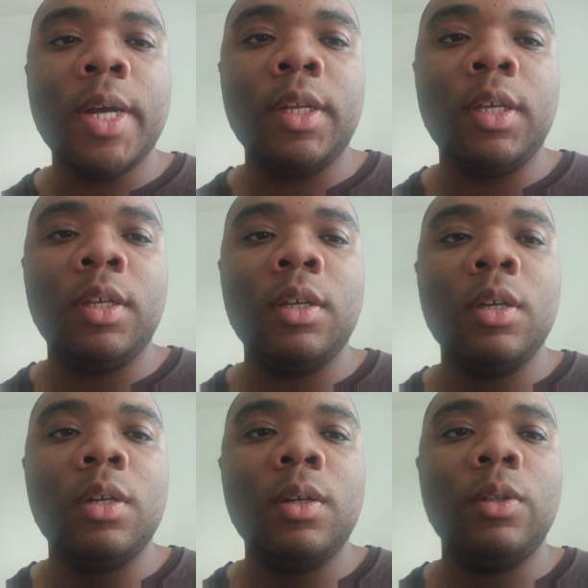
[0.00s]
money
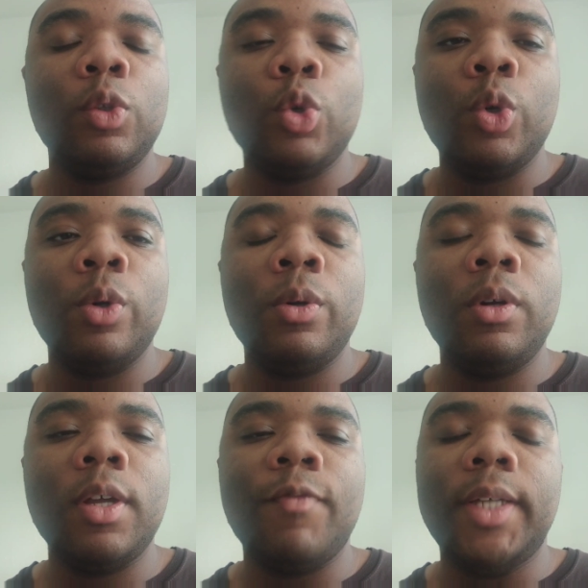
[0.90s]
through
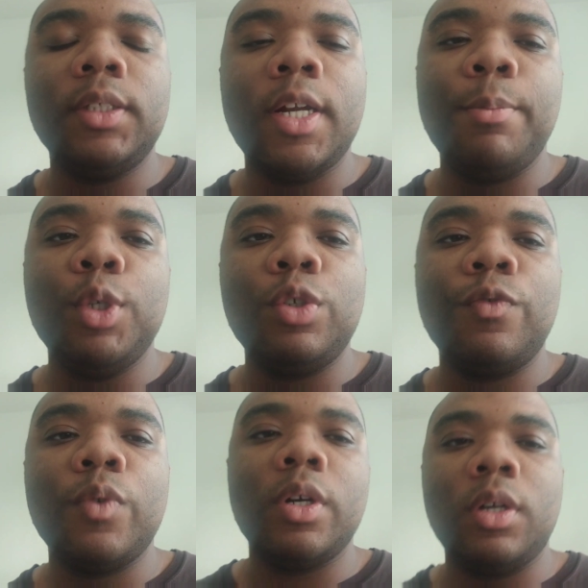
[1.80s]
investing in a mutual
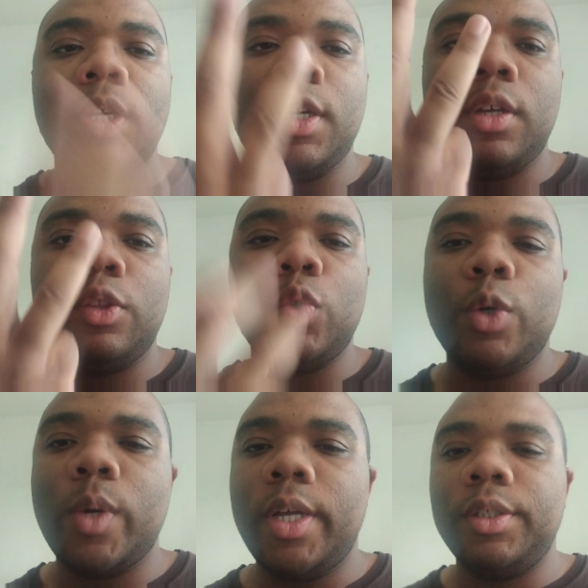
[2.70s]
fund in three
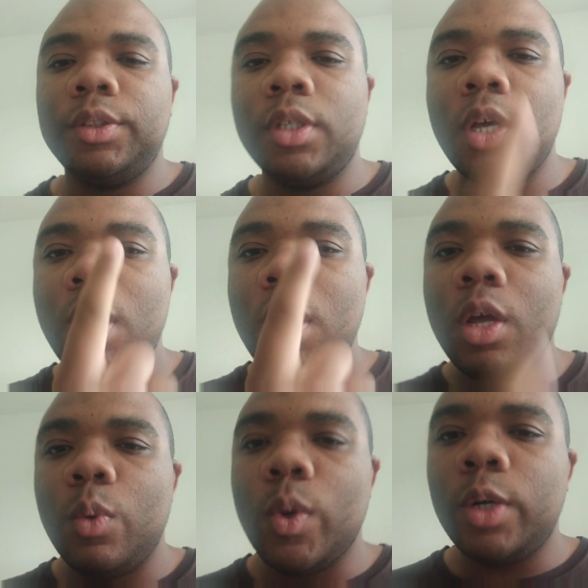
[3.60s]
ways.
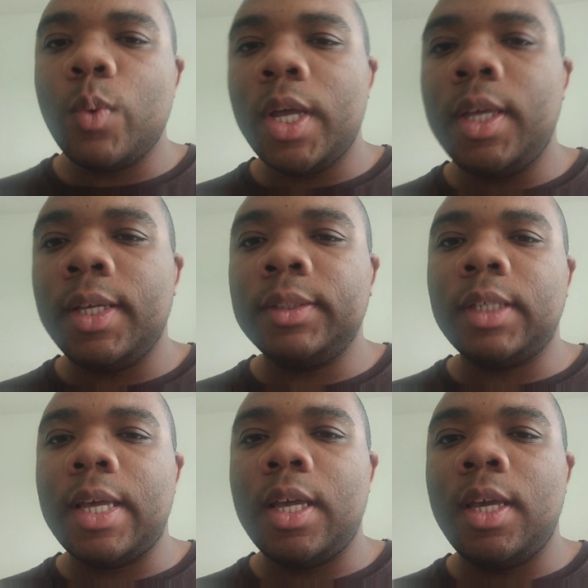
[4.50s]
One way is
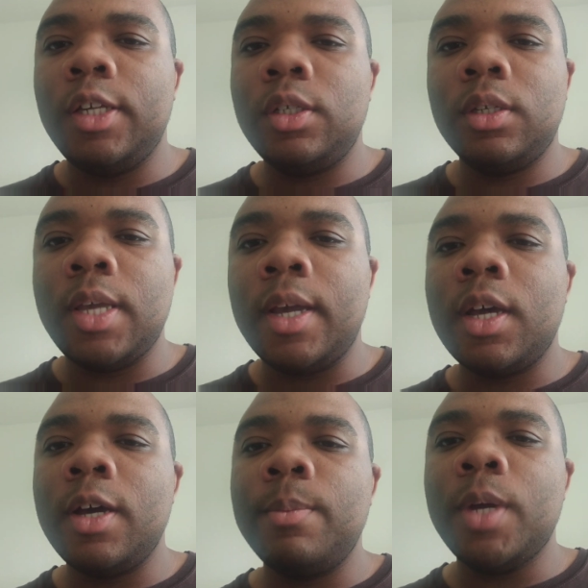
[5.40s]

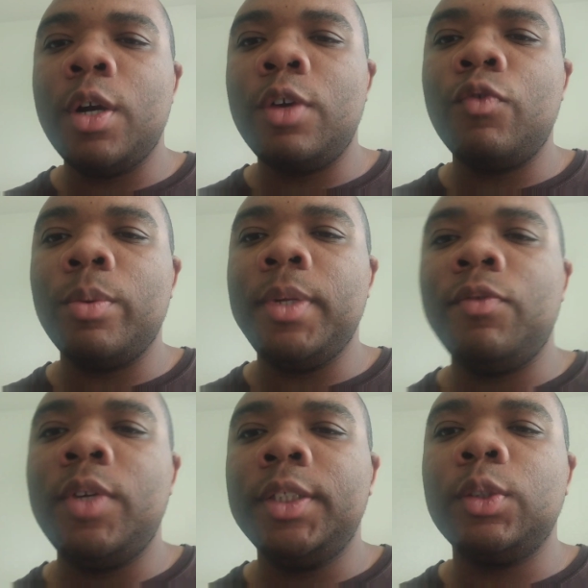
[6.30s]
income earned from
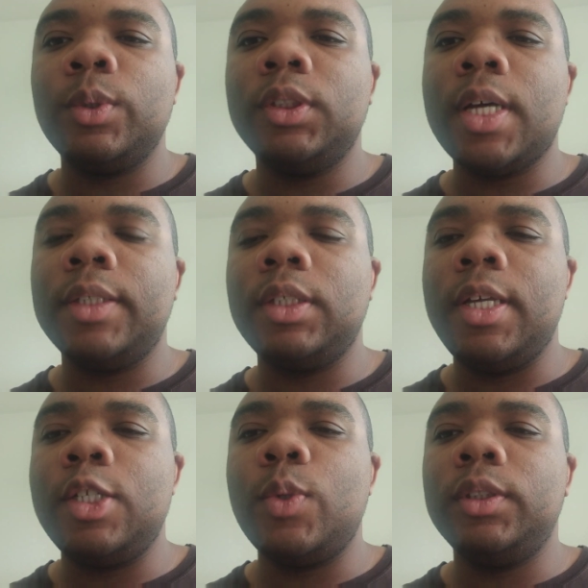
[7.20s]
dividends on stocks and
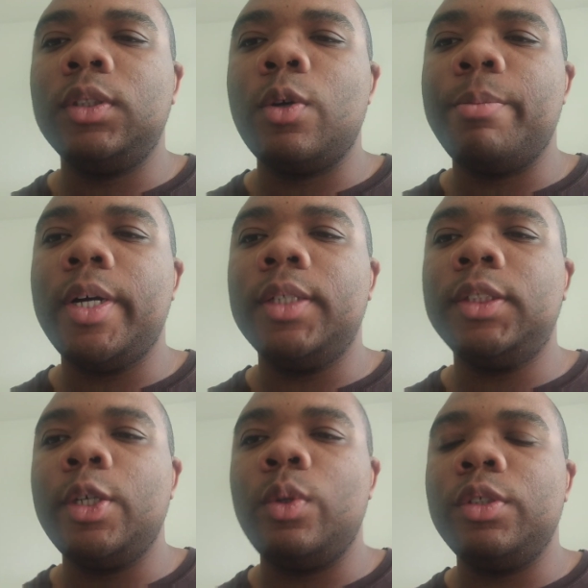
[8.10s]
interest on bonds
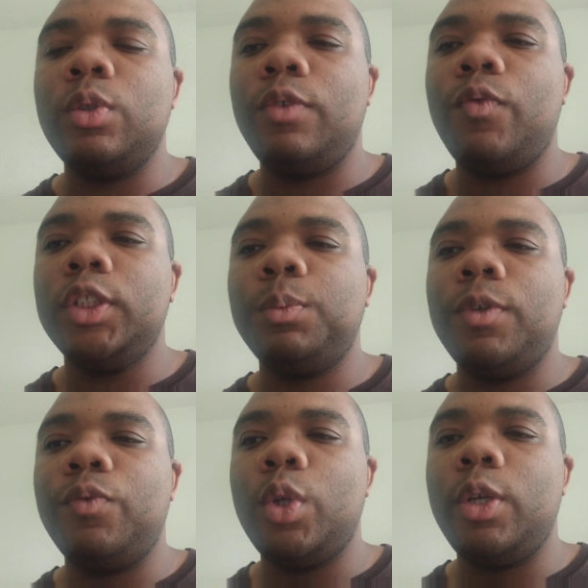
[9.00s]
held into the fund's
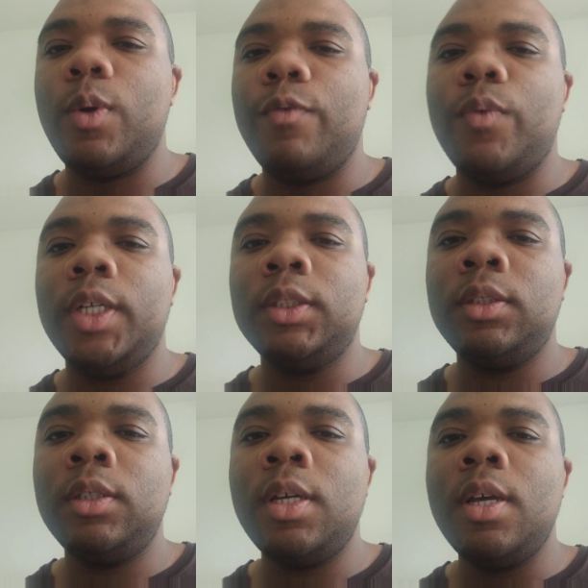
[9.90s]
portfolio. A fund